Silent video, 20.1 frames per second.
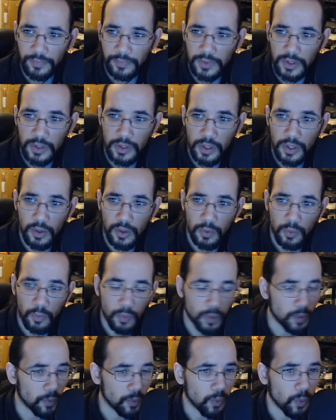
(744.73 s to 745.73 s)

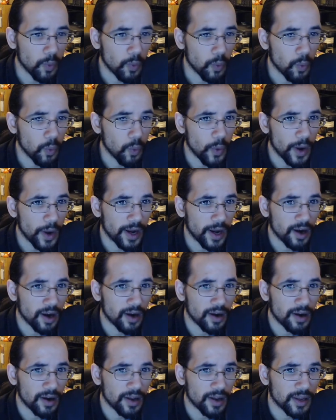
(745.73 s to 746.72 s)

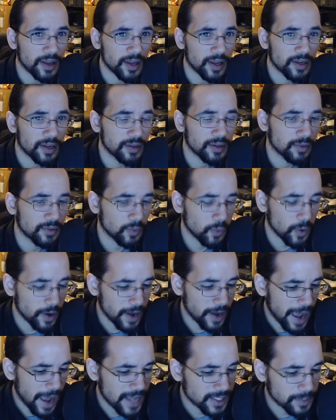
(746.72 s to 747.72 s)
Where in what
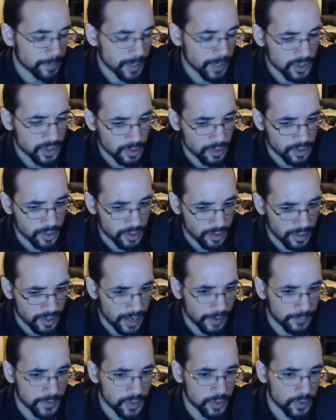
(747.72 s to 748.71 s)
aspects of your
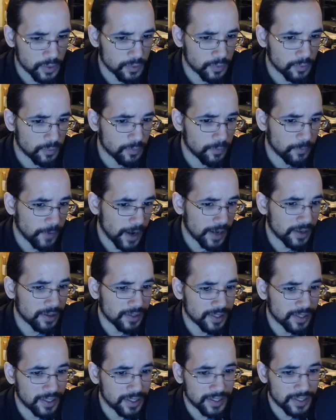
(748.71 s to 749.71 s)
life do you
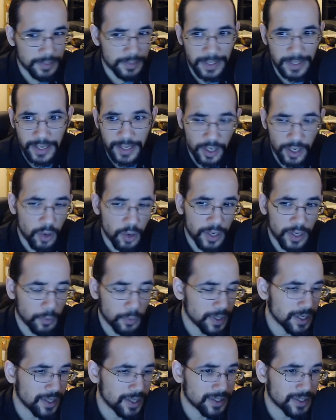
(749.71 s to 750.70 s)
finally need to be like, okay,
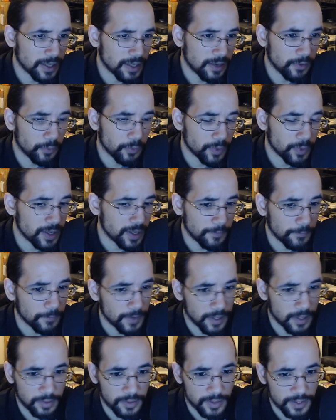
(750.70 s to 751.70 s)
we need to
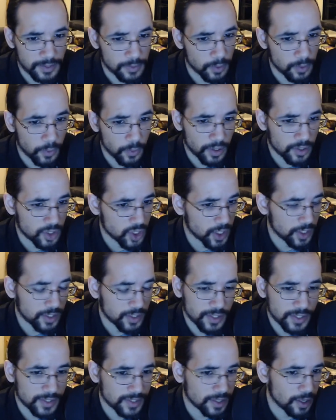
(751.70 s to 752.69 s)
reinvent this or change
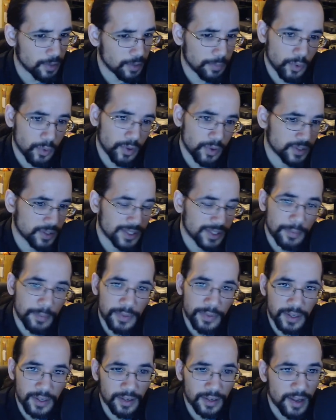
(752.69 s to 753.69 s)
this up or
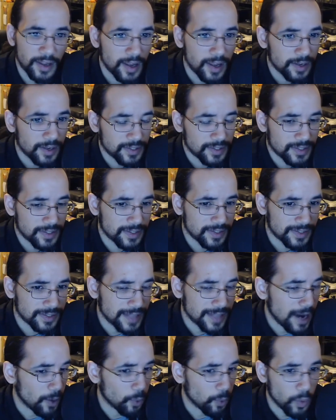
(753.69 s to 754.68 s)
something, is this
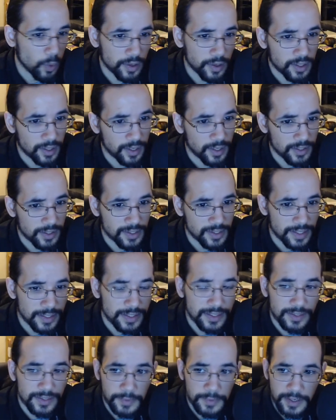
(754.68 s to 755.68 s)
not working as it
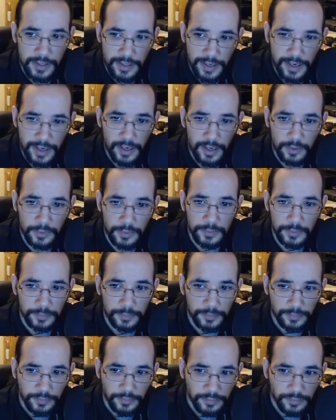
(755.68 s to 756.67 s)
is right now,
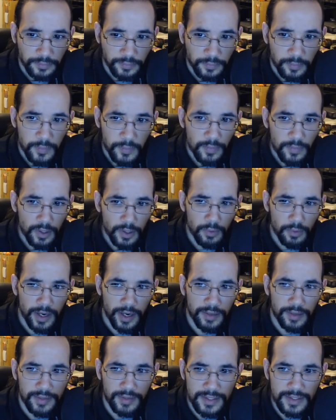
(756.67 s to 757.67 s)

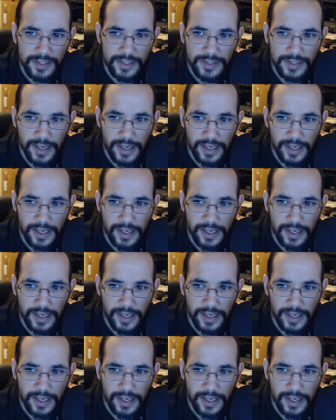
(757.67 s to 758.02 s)
right? This is